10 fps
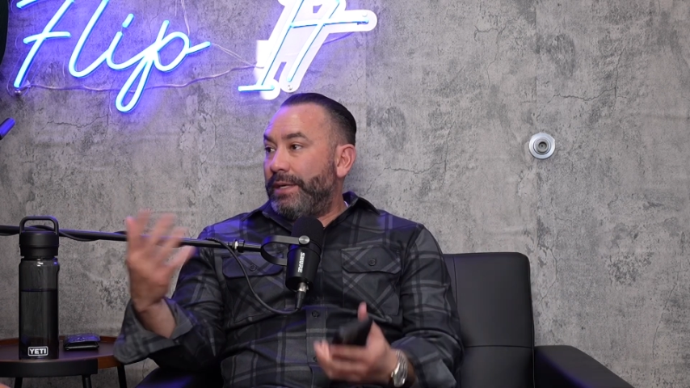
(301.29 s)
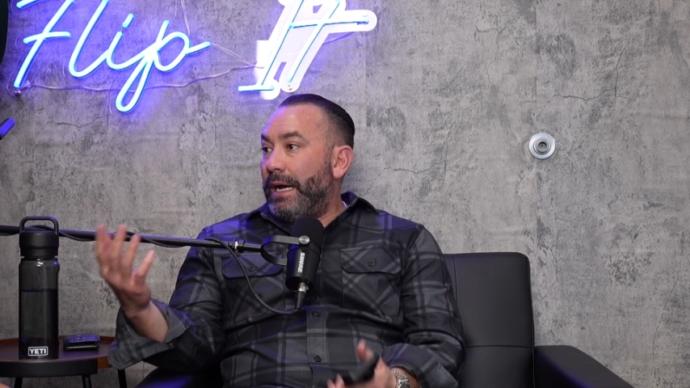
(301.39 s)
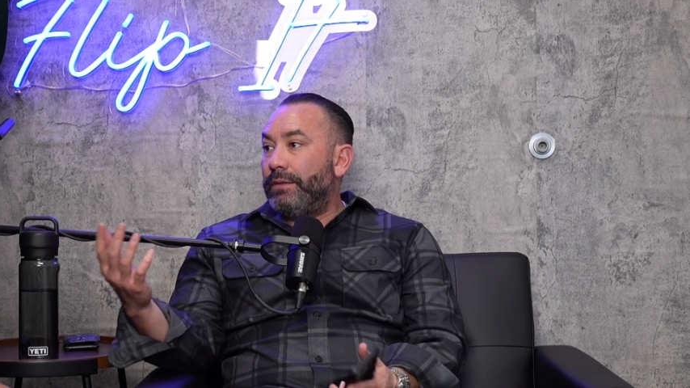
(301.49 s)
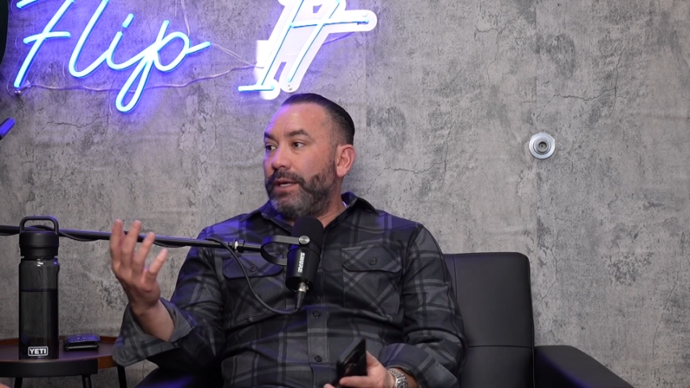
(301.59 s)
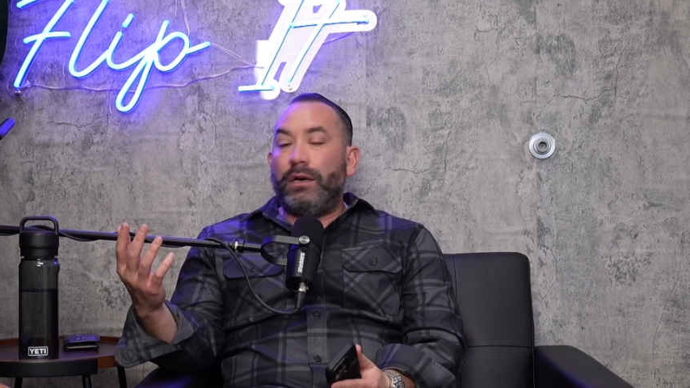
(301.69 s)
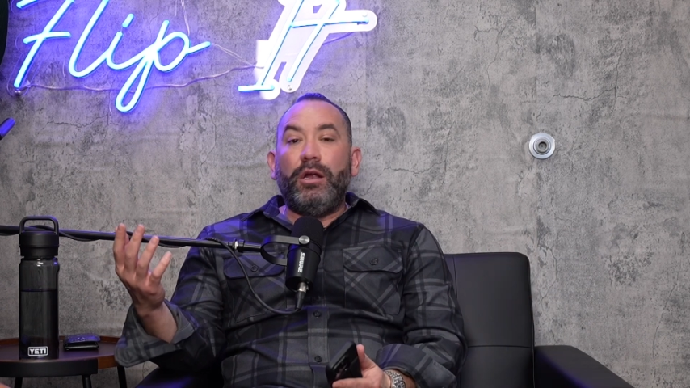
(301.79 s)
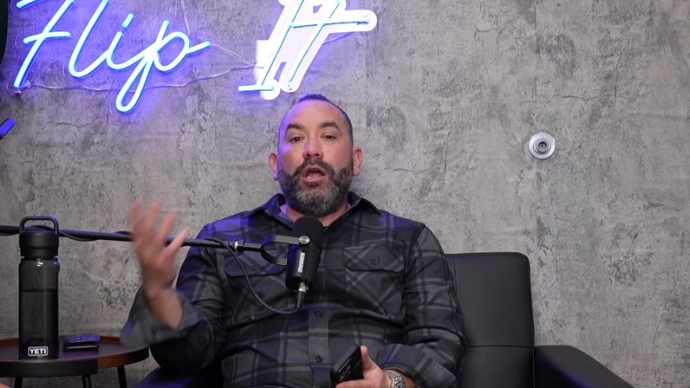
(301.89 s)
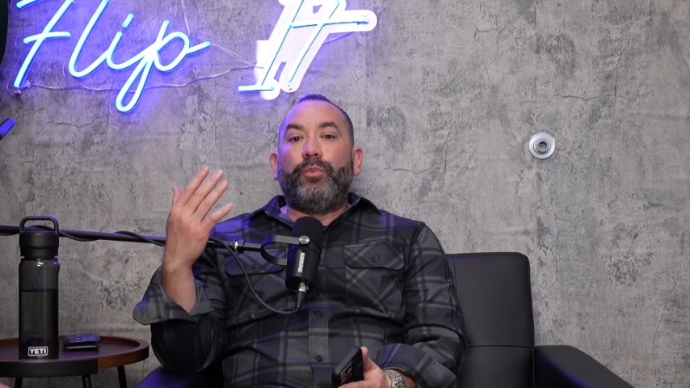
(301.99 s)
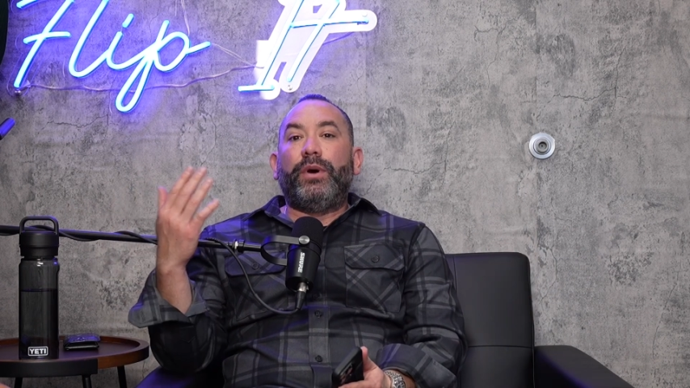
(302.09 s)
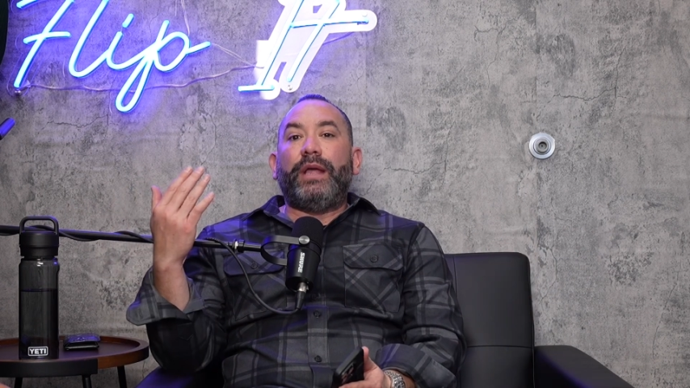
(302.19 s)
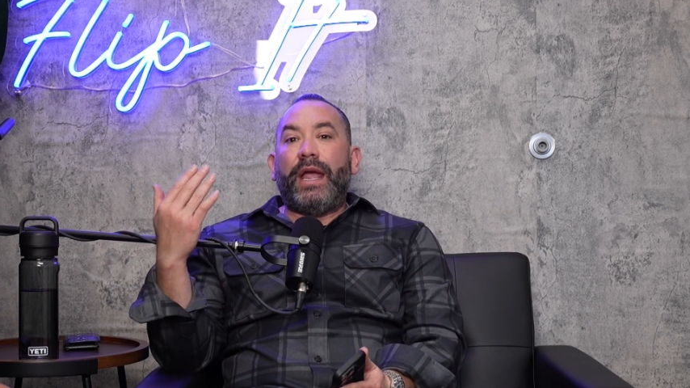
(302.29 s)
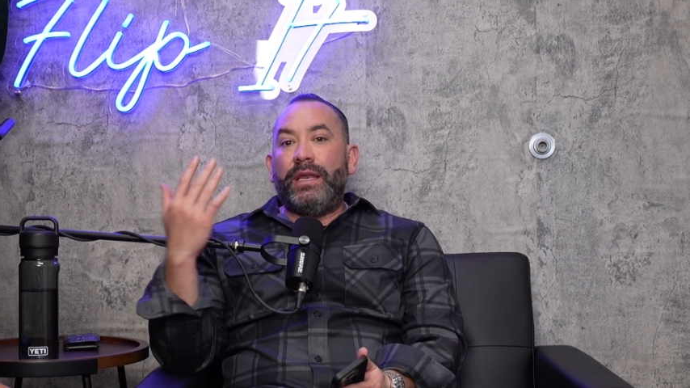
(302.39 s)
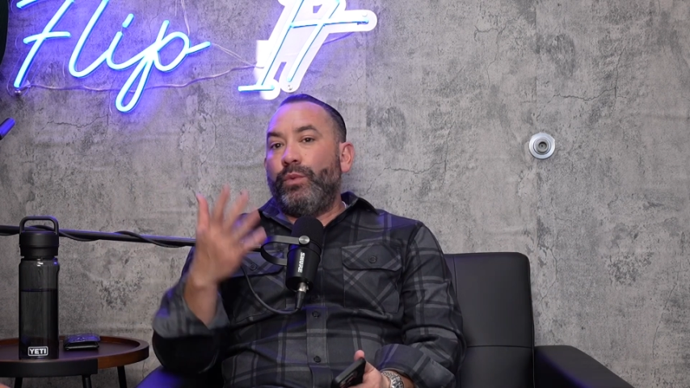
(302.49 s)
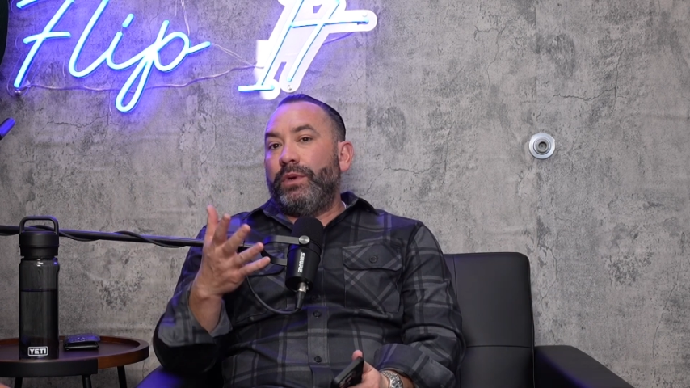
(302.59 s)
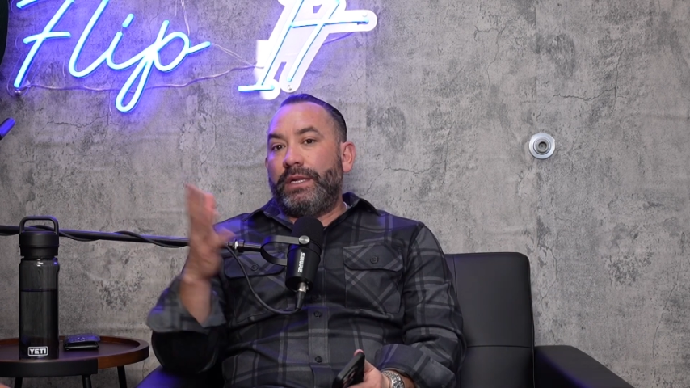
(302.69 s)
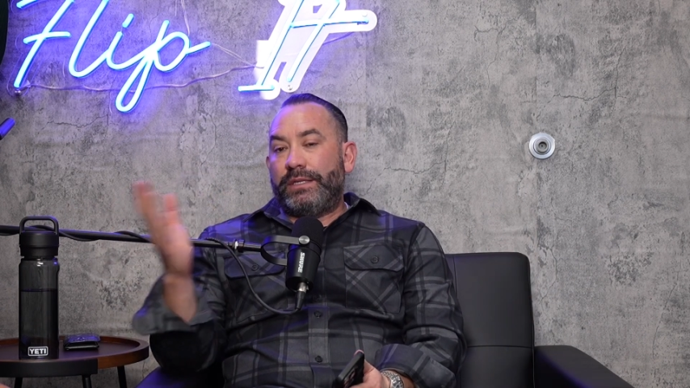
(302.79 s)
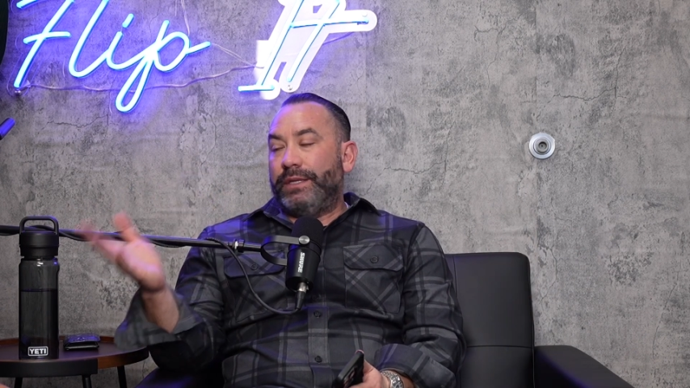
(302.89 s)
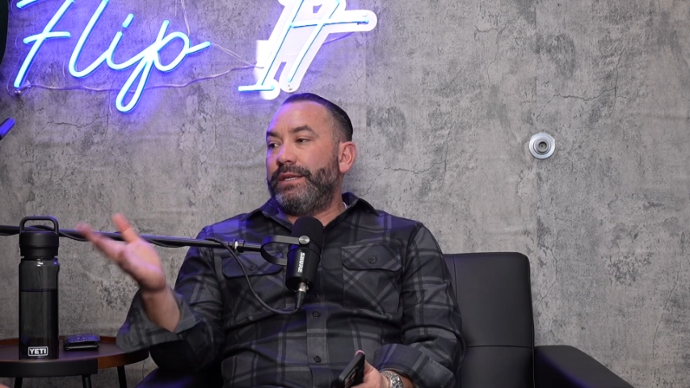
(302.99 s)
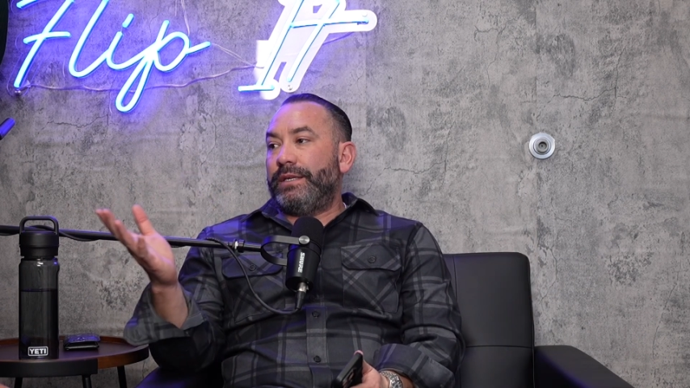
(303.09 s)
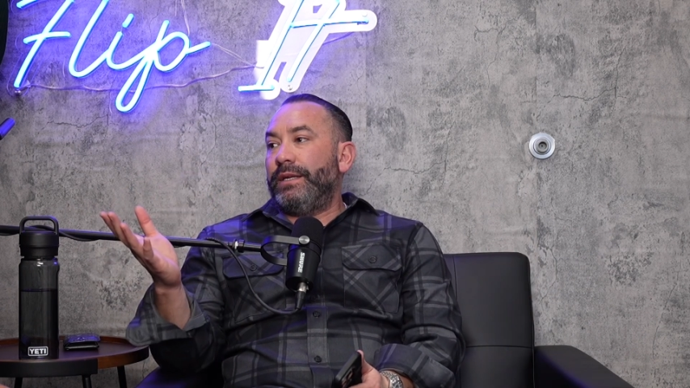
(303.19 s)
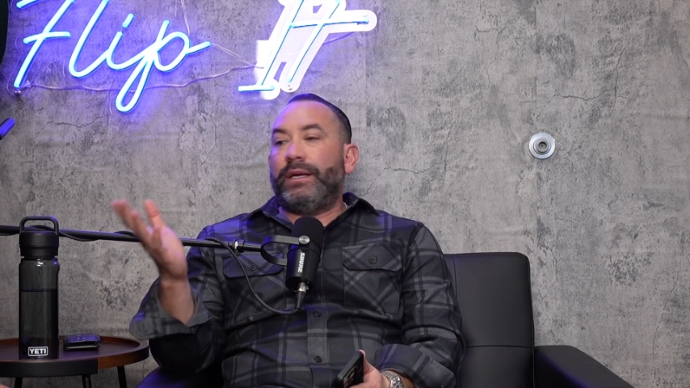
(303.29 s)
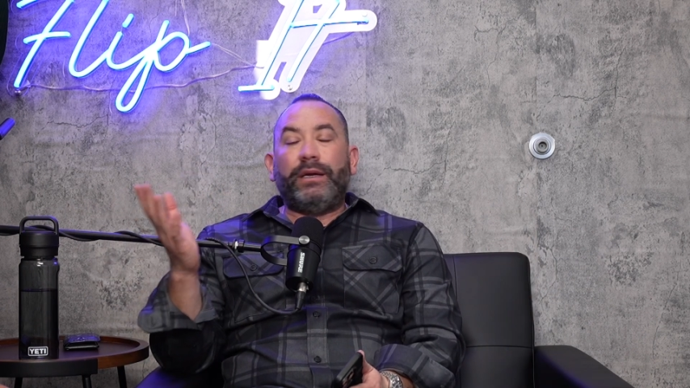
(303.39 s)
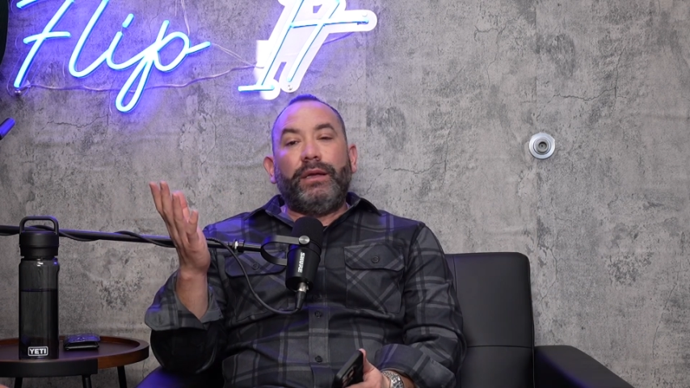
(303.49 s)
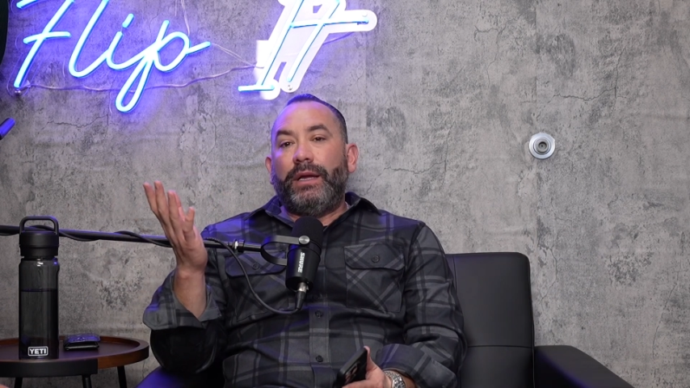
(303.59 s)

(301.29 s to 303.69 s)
out there, but anyone that's listening,